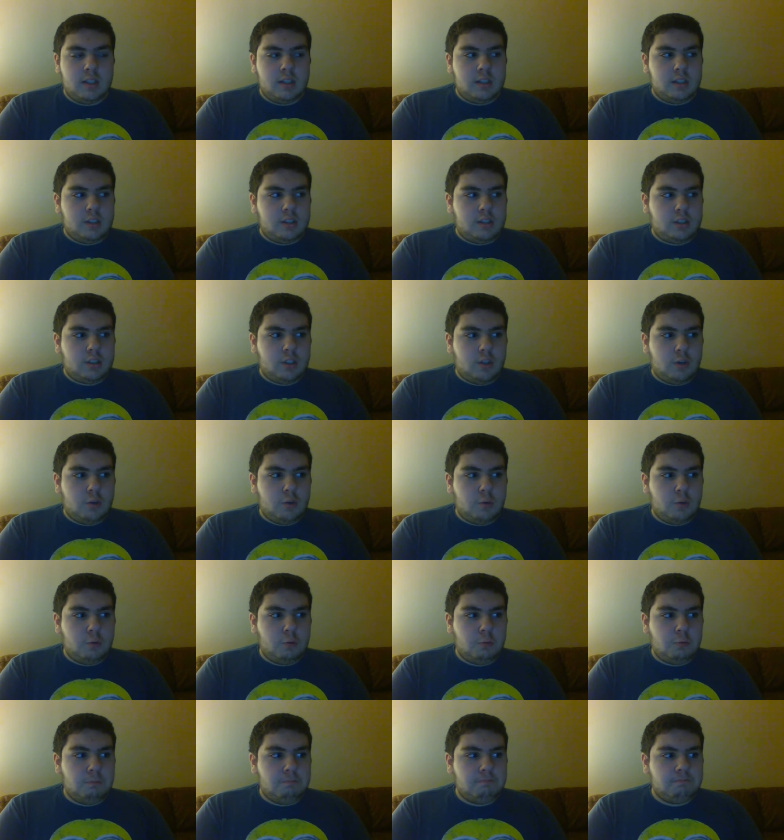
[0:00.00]

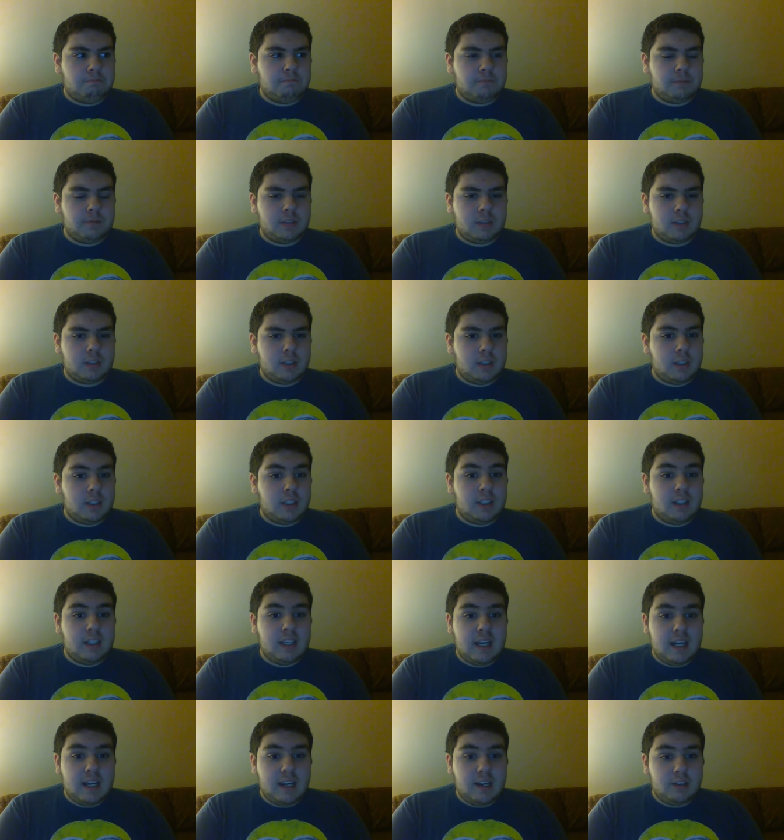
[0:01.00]
So,
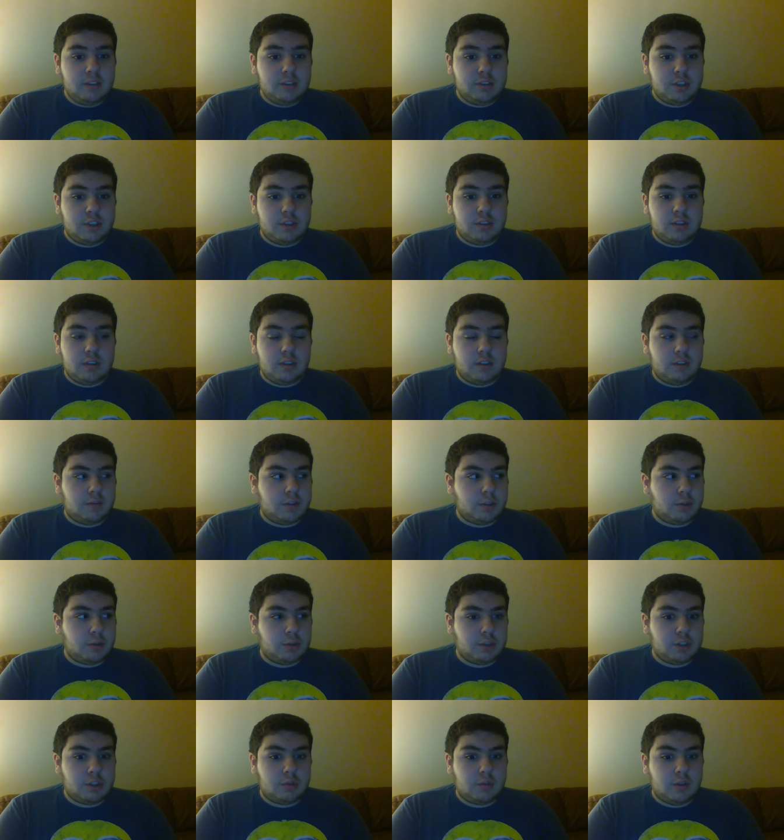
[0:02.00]
Get Out is, of
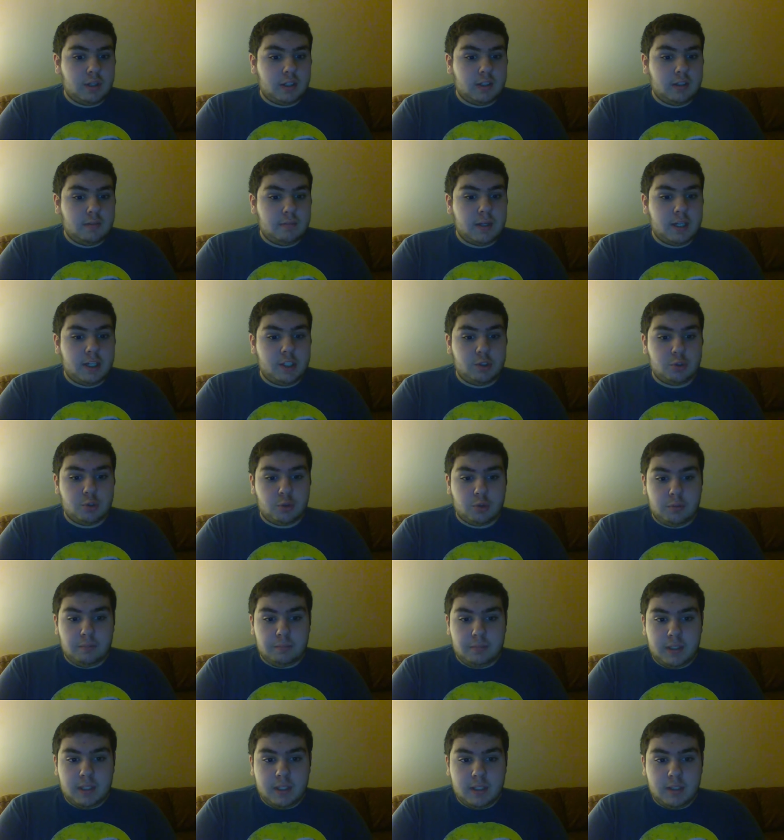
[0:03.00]
course, directed by Jordan
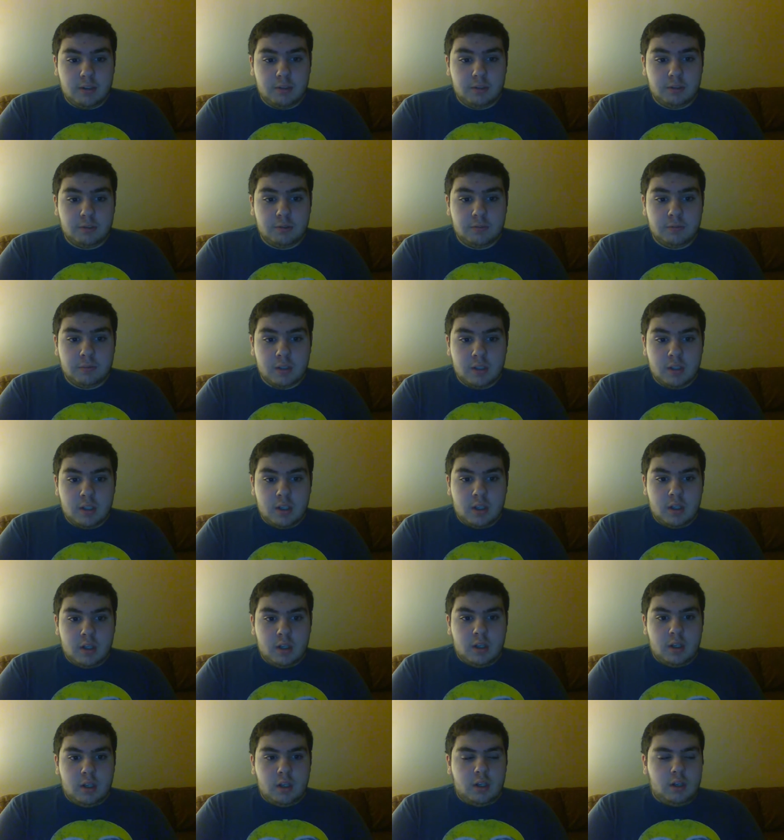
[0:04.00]
Peele,
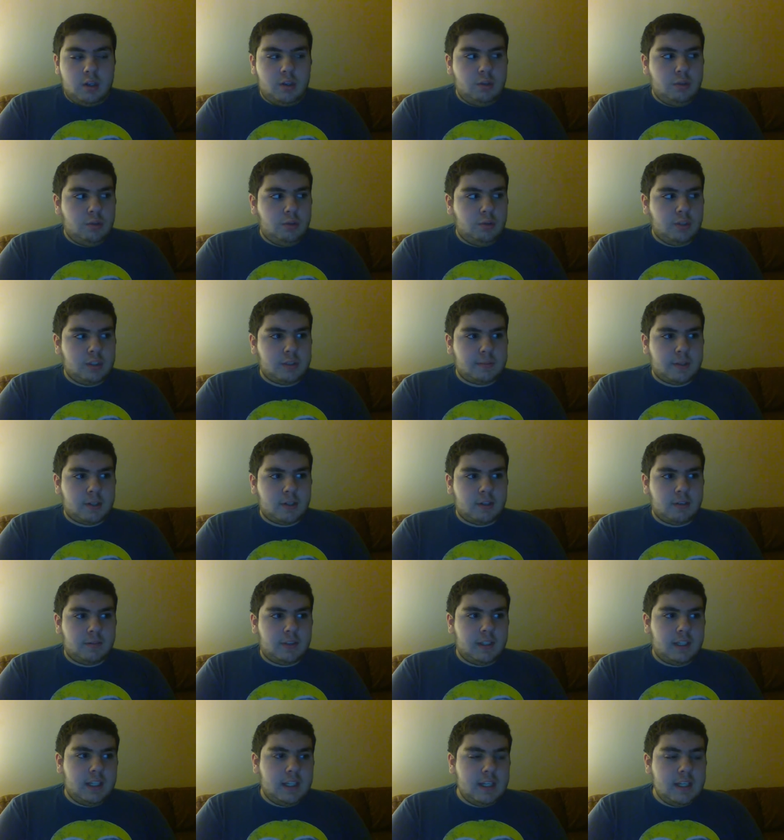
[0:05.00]
who is part of
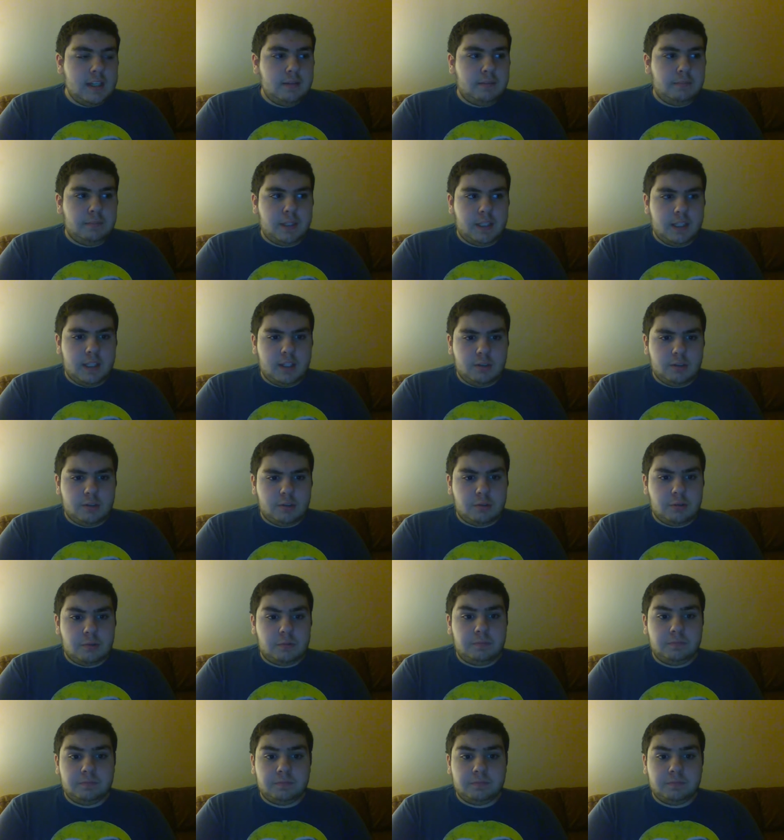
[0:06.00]
Key and Peele,